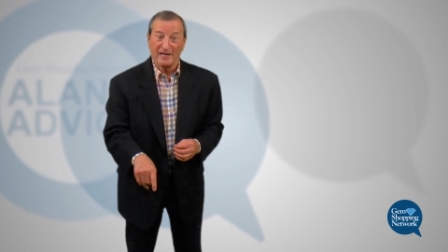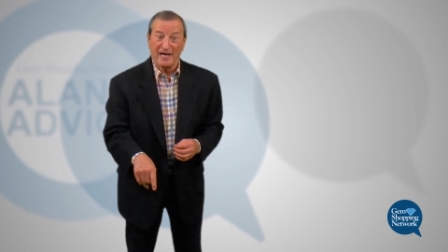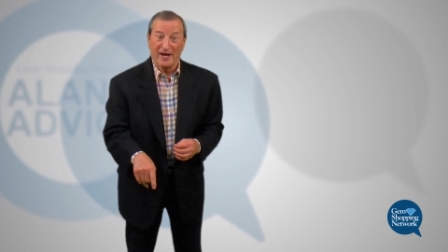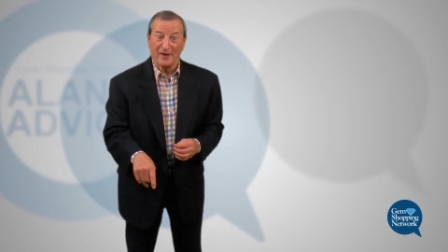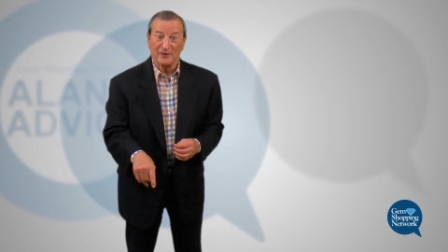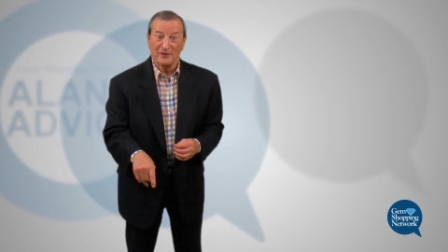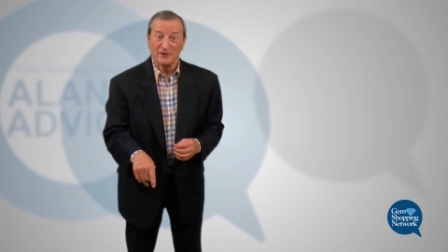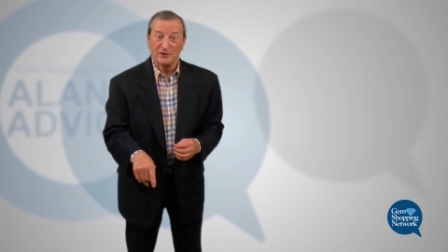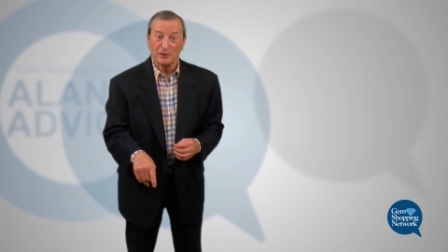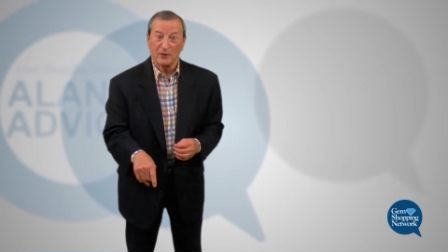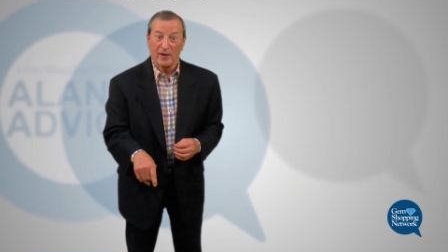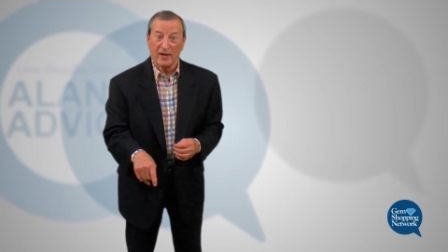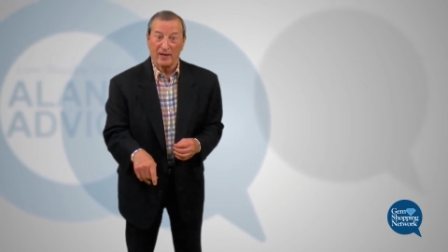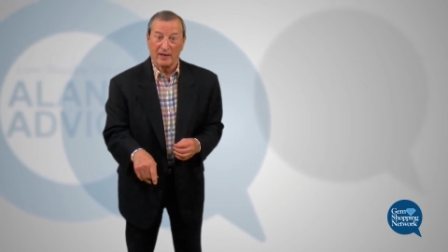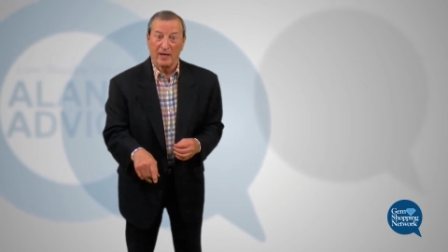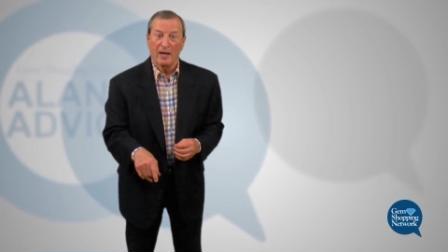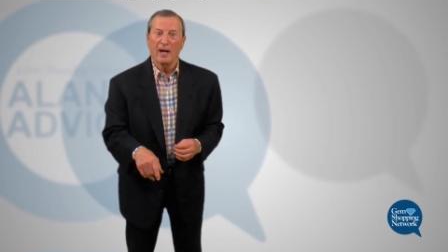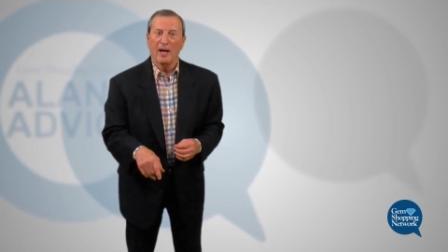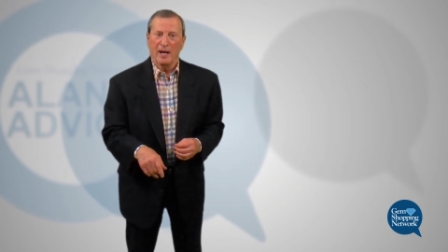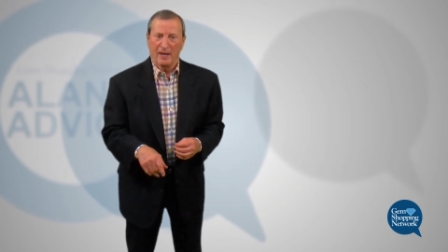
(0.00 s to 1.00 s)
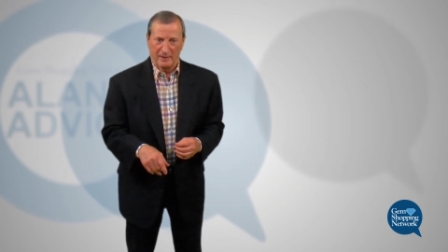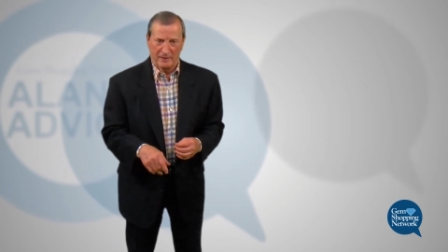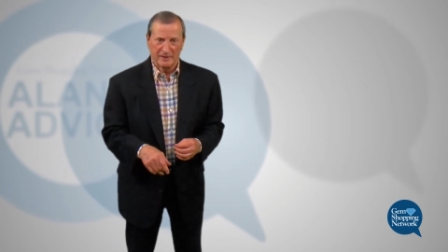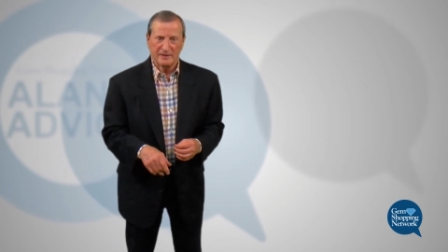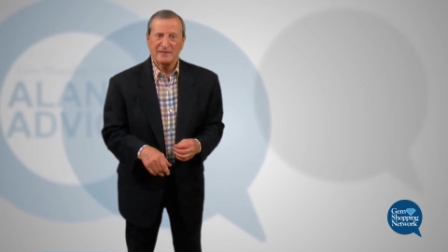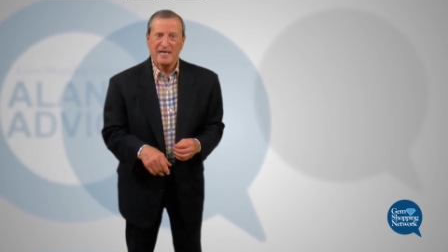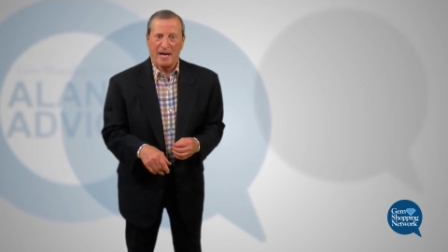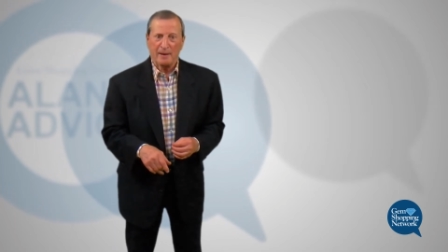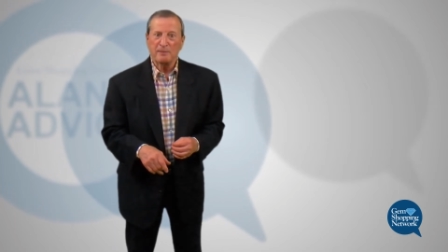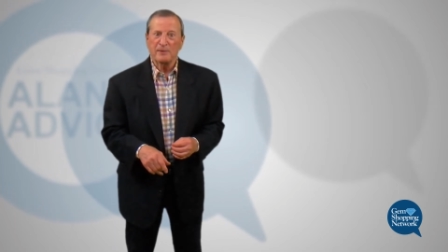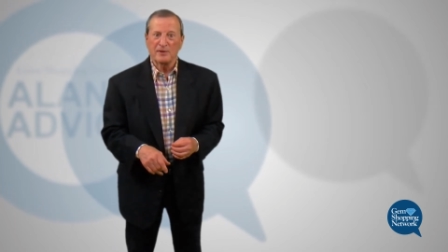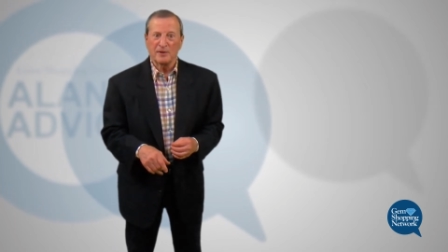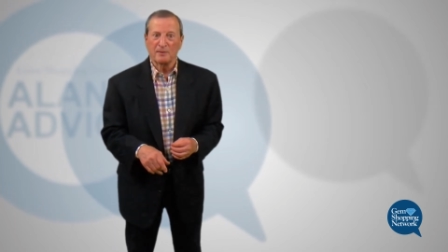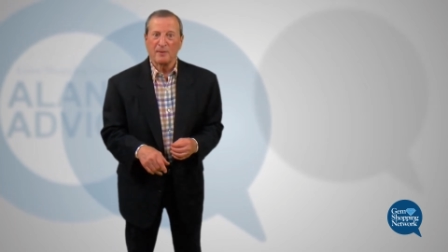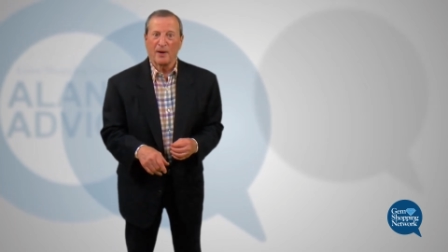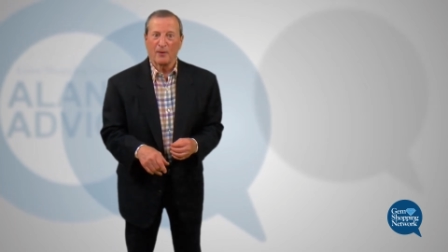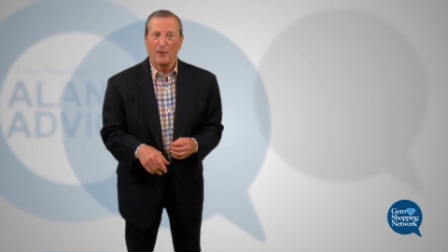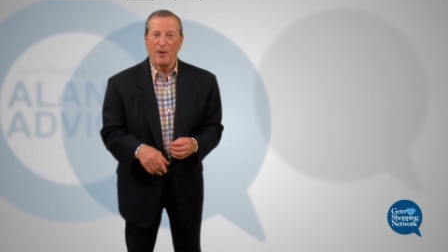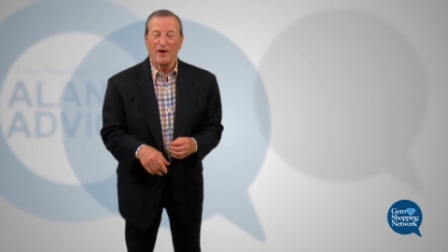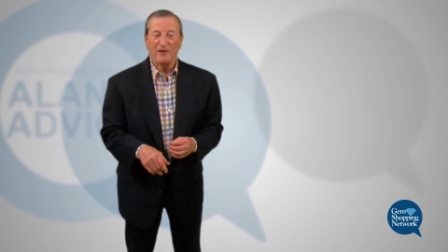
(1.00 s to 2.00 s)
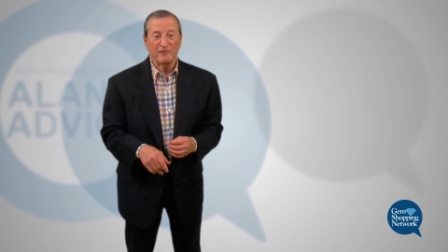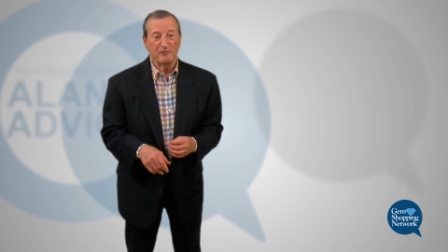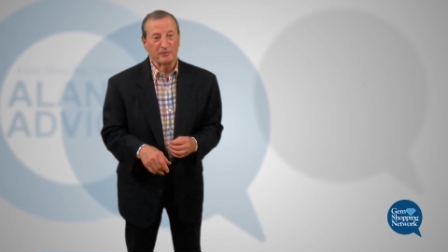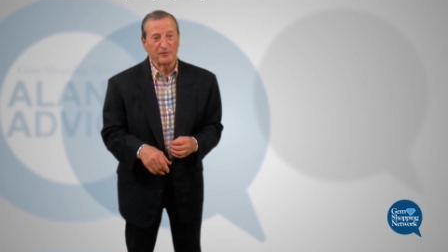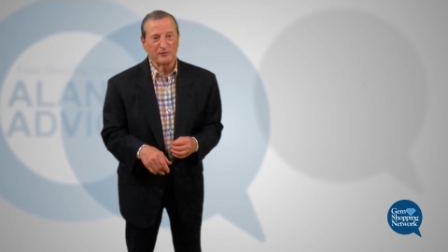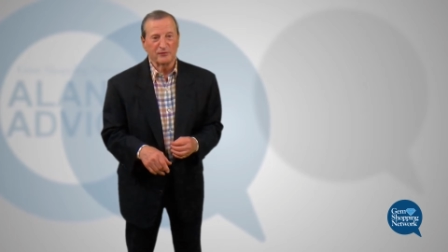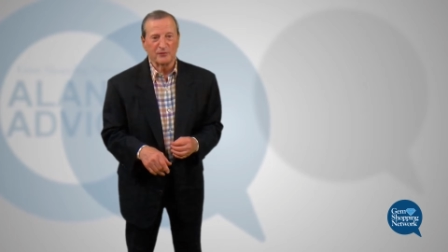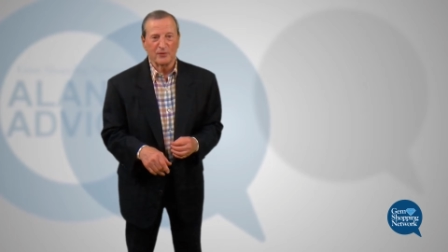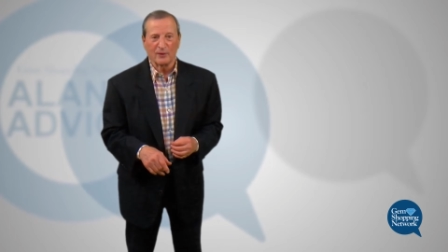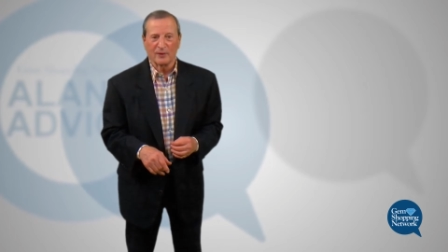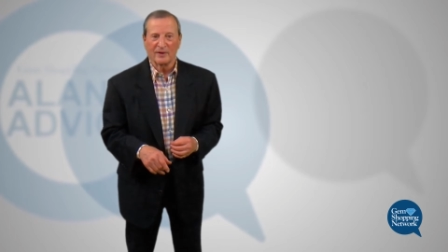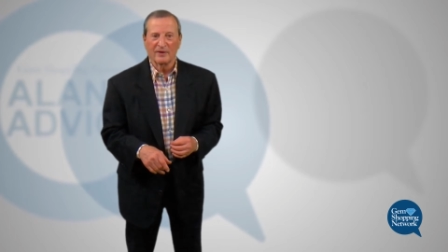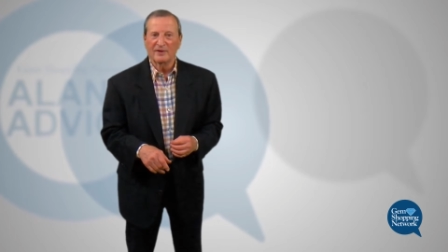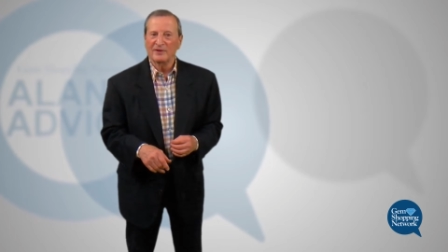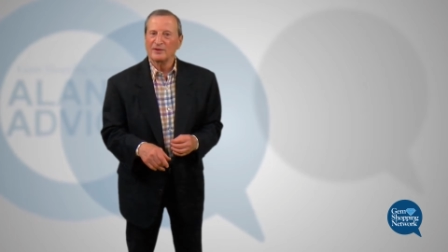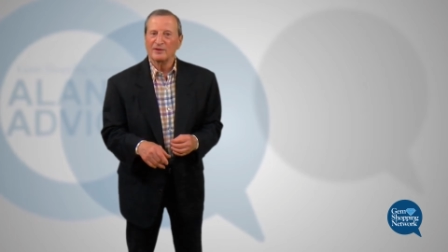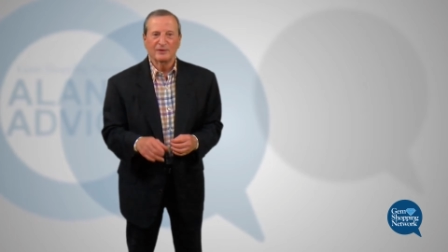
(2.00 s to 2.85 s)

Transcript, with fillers: down the drain. It's happened to my wife before.